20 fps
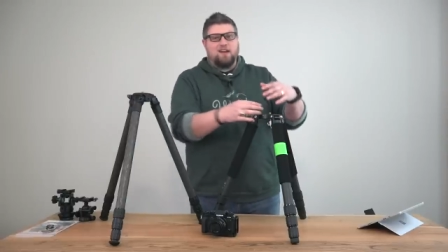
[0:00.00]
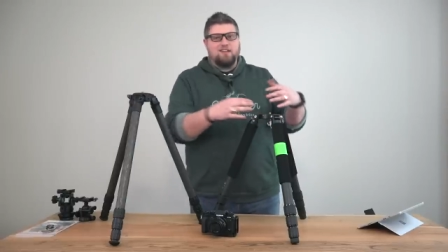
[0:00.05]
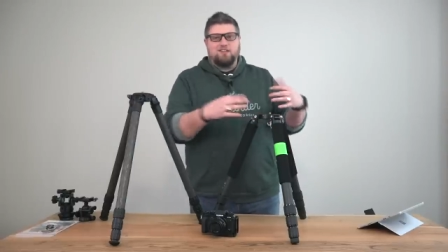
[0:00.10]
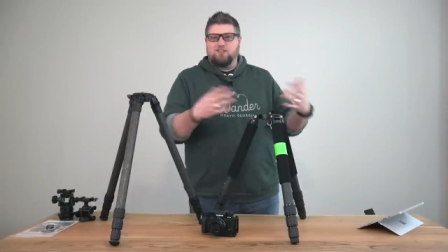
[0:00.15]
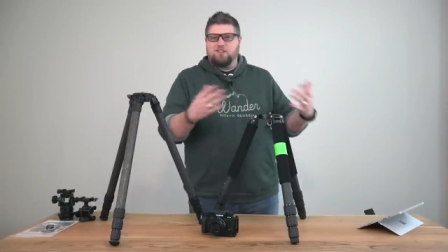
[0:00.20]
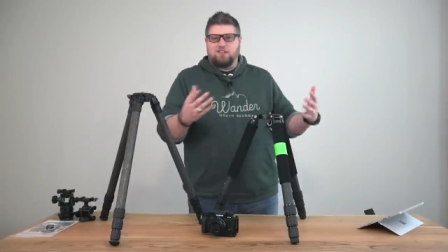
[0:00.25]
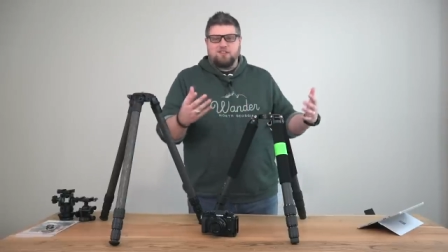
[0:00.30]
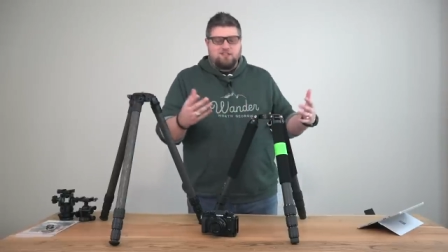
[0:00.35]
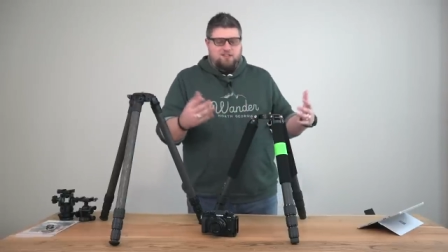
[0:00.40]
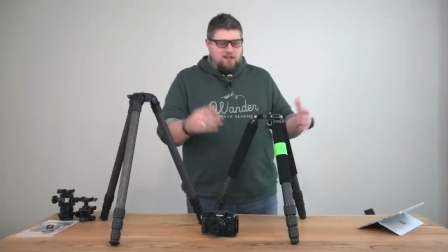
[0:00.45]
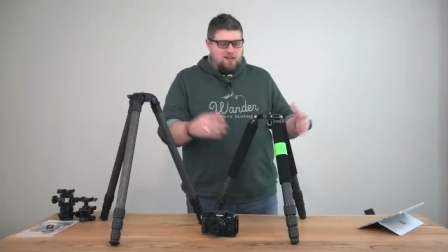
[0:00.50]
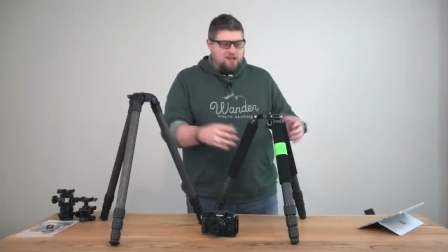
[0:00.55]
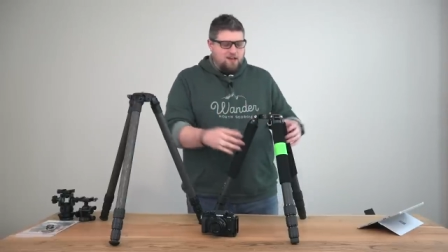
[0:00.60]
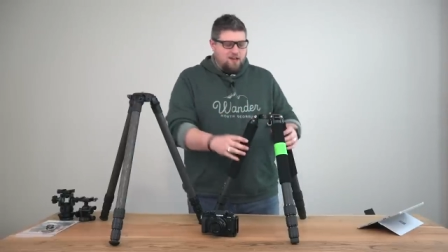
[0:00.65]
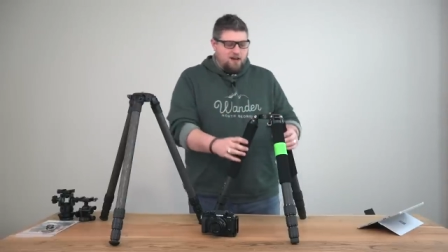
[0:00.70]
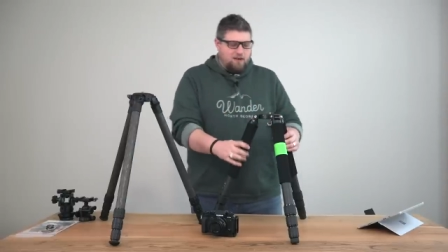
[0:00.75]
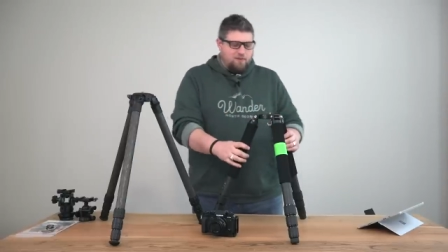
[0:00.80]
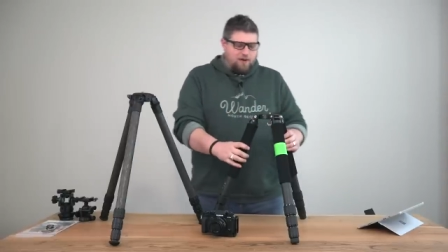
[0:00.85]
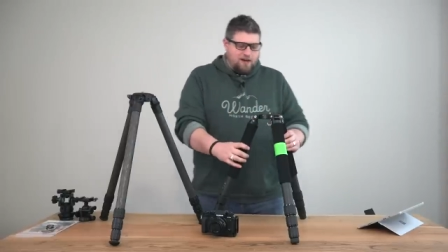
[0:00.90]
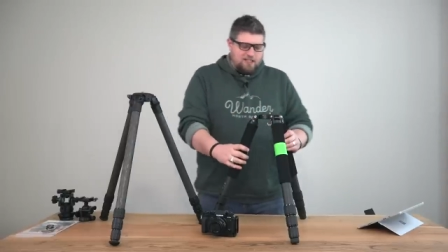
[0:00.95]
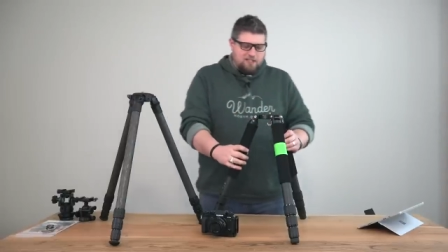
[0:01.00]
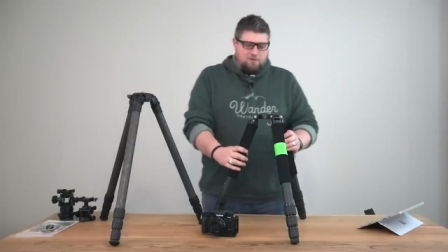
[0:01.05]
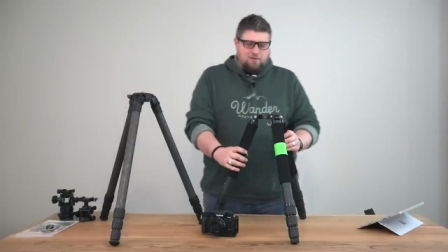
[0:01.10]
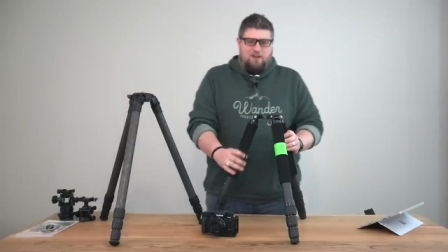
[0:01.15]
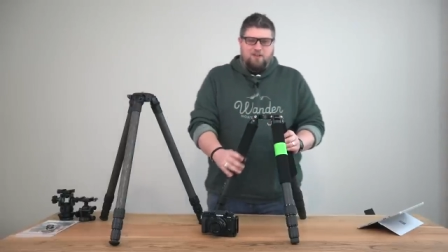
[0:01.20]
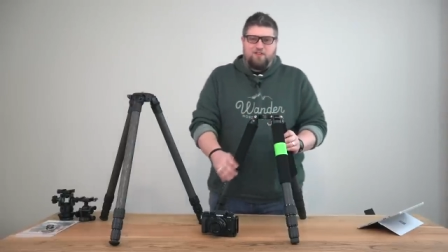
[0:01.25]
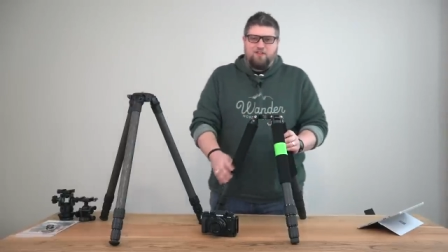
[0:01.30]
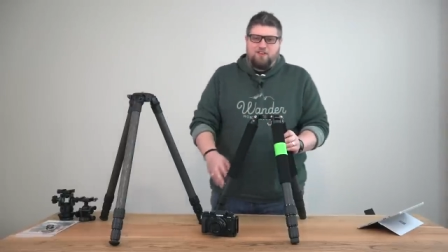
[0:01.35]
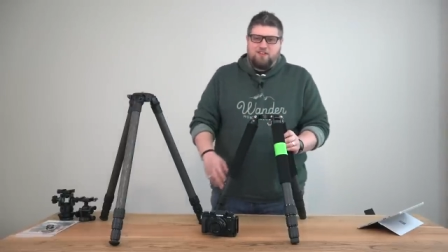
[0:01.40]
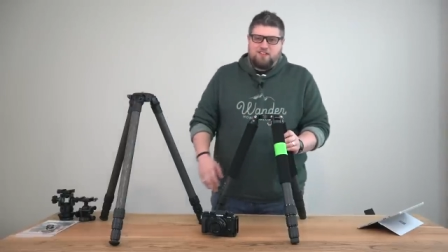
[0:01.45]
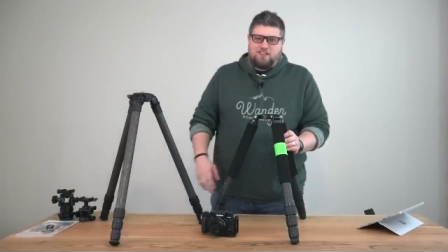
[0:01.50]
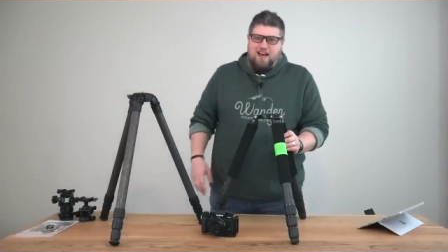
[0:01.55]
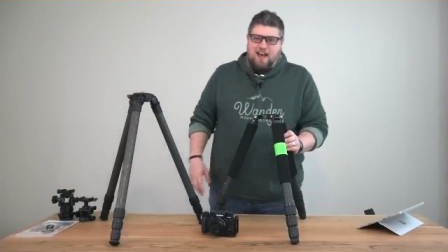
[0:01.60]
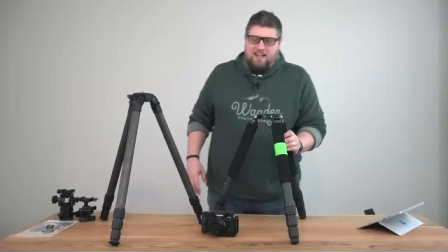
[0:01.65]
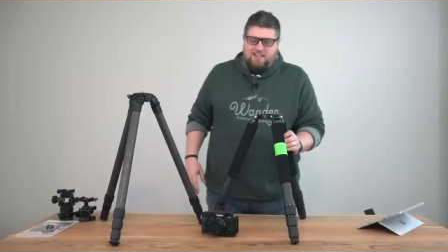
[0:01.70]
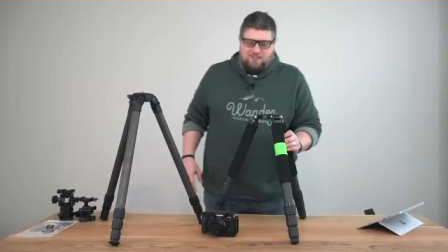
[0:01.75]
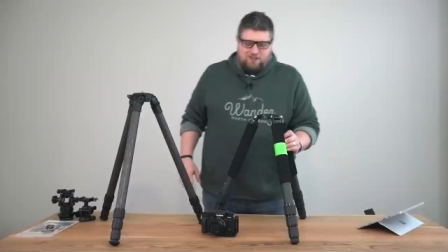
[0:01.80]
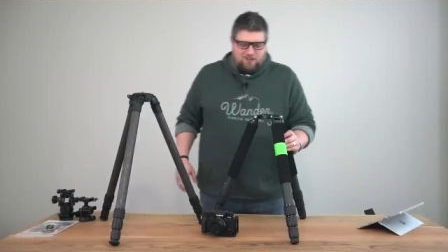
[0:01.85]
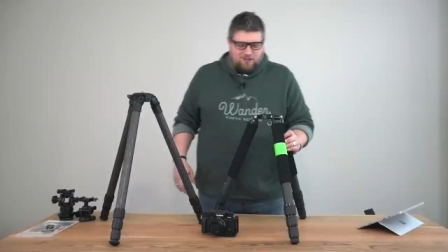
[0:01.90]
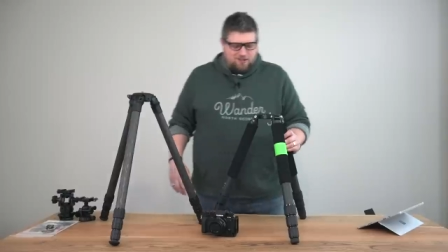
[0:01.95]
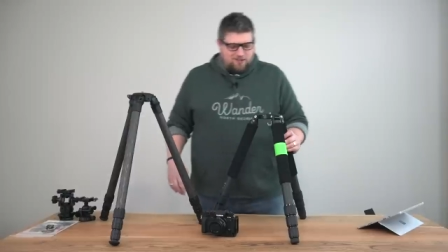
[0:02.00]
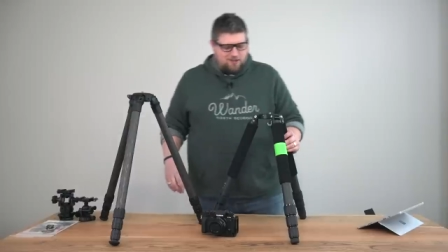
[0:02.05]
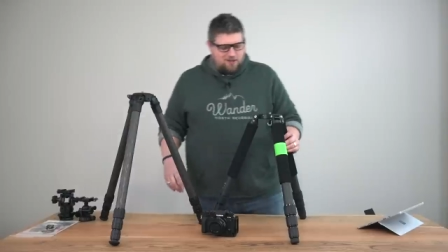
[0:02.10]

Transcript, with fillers: and it's just a recipe for disaster.